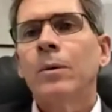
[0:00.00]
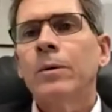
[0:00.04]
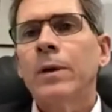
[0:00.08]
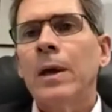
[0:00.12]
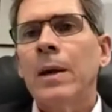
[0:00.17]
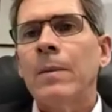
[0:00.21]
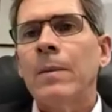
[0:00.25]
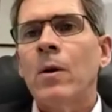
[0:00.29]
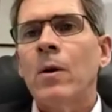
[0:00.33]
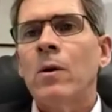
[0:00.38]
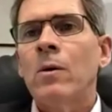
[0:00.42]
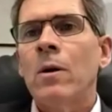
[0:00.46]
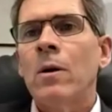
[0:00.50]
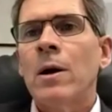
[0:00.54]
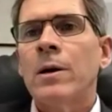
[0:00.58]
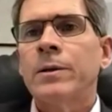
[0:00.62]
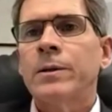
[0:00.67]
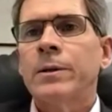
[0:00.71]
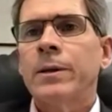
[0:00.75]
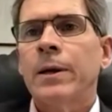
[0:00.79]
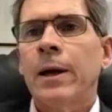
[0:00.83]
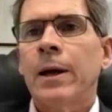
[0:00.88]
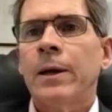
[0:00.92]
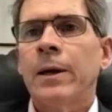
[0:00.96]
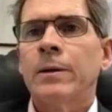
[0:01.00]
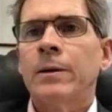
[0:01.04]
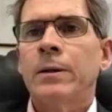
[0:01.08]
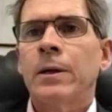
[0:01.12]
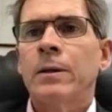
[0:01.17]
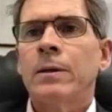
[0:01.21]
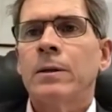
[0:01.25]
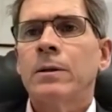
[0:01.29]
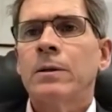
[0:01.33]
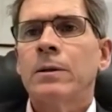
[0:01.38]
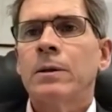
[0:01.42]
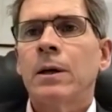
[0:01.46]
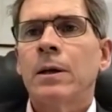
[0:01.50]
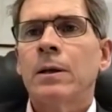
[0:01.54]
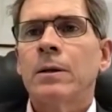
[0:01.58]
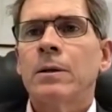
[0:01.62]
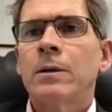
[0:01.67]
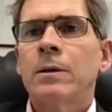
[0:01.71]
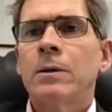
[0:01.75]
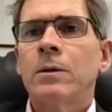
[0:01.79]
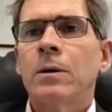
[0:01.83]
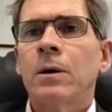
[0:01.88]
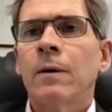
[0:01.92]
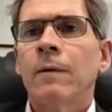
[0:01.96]
With MRI scans,
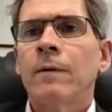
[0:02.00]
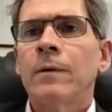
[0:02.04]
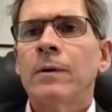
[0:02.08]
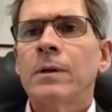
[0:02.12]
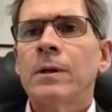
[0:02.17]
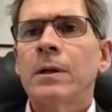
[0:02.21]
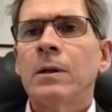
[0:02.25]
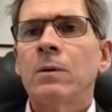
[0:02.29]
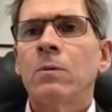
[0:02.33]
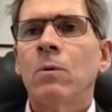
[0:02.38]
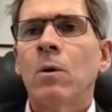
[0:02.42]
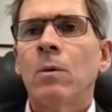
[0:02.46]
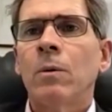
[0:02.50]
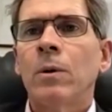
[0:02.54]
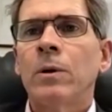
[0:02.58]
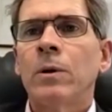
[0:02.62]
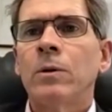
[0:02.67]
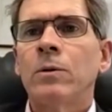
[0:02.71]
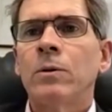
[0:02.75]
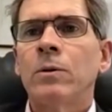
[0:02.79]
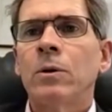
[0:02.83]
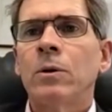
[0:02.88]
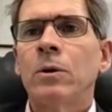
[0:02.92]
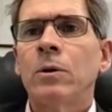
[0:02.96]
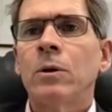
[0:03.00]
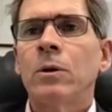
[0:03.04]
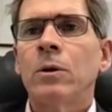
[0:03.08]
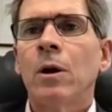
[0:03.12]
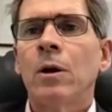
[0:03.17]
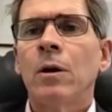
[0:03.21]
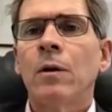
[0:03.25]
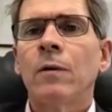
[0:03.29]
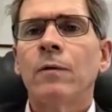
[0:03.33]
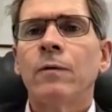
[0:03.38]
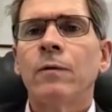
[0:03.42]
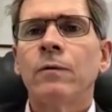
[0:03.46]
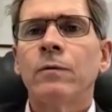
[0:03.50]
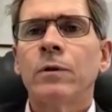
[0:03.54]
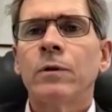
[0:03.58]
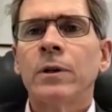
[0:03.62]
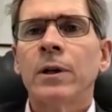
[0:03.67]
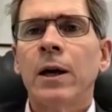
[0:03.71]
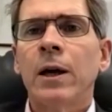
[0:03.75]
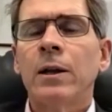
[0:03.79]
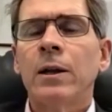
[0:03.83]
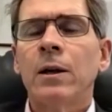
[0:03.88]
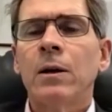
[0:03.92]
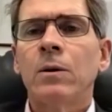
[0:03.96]
that's obviously what we do a lot of
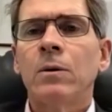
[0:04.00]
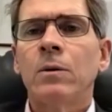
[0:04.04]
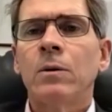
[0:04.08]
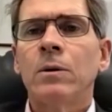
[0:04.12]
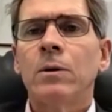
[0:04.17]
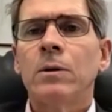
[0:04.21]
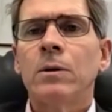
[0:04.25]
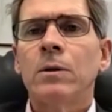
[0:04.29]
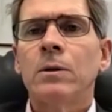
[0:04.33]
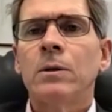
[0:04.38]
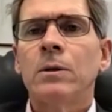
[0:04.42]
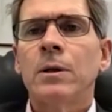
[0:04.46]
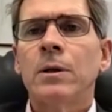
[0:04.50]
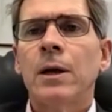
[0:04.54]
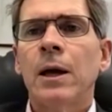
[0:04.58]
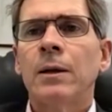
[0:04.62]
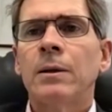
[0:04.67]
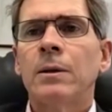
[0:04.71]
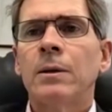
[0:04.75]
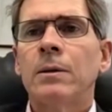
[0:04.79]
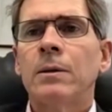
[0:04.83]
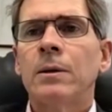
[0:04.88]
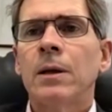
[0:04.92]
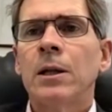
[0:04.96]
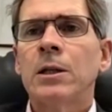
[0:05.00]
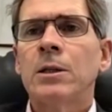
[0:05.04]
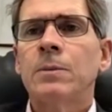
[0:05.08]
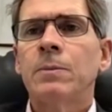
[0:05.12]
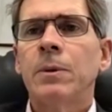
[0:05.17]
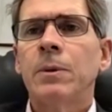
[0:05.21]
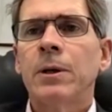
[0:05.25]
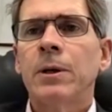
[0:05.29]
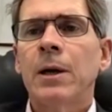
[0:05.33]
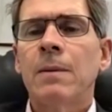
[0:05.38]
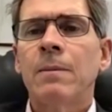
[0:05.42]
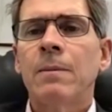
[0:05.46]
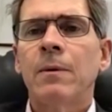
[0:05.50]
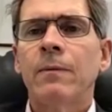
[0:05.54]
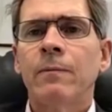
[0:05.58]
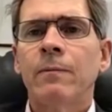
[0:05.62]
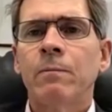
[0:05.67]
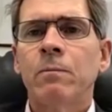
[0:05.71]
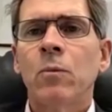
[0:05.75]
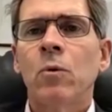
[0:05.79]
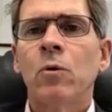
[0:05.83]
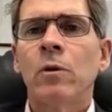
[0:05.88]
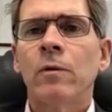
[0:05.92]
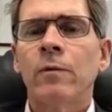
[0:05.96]
together. Is that's become
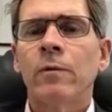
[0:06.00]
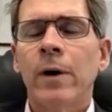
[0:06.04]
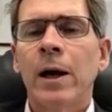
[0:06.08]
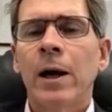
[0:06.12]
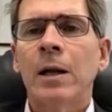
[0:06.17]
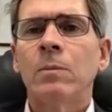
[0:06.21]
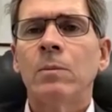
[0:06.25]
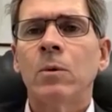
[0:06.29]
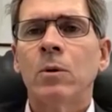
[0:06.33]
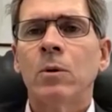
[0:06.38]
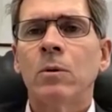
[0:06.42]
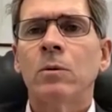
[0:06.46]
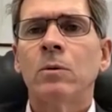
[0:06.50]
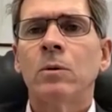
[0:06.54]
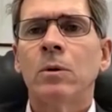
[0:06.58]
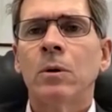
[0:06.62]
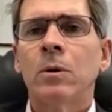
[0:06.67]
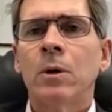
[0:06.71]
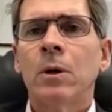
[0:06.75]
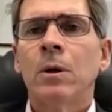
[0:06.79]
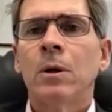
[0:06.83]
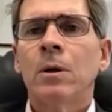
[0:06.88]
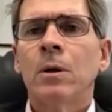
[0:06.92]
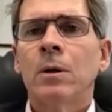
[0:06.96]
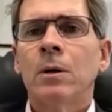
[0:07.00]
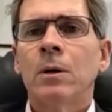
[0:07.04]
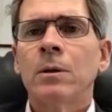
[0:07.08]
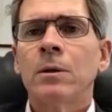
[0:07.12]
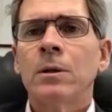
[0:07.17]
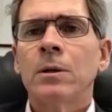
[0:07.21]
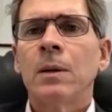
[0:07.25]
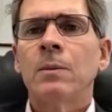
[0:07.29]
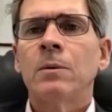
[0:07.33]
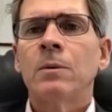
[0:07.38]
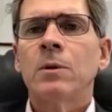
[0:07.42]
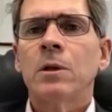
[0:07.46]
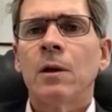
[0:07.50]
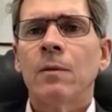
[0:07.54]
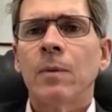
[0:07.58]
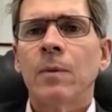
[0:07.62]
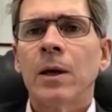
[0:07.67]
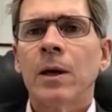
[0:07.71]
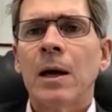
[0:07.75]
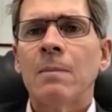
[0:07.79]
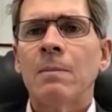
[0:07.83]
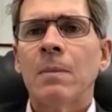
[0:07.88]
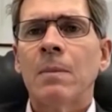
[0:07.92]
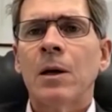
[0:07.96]
more available? Seems to have
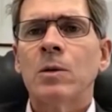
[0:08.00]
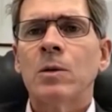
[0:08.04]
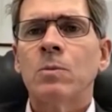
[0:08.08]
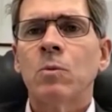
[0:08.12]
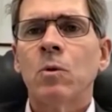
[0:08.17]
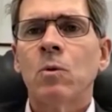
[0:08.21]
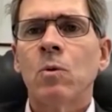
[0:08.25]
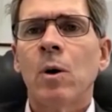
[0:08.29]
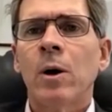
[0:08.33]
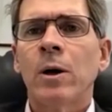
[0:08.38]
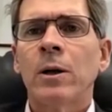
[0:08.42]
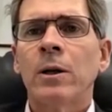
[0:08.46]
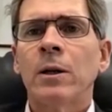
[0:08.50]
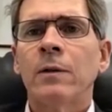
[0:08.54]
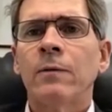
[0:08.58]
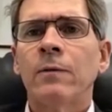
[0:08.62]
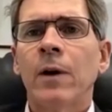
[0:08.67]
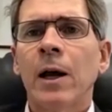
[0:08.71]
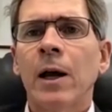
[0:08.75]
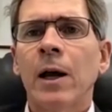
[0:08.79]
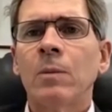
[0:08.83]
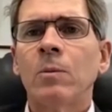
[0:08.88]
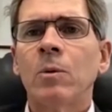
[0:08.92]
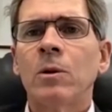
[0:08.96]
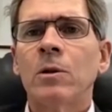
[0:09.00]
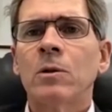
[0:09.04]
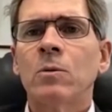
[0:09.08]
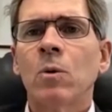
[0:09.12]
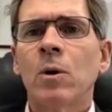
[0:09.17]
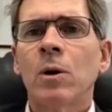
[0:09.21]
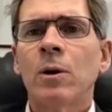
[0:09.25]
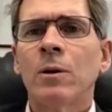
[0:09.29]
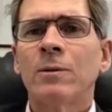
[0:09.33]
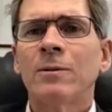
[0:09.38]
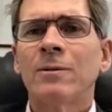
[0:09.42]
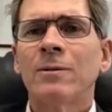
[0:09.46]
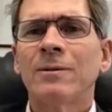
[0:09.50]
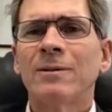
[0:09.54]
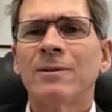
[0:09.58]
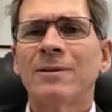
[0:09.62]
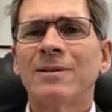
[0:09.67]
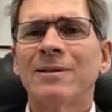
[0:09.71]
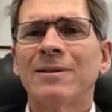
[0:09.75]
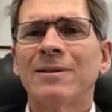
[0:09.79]
become much more widely available as well.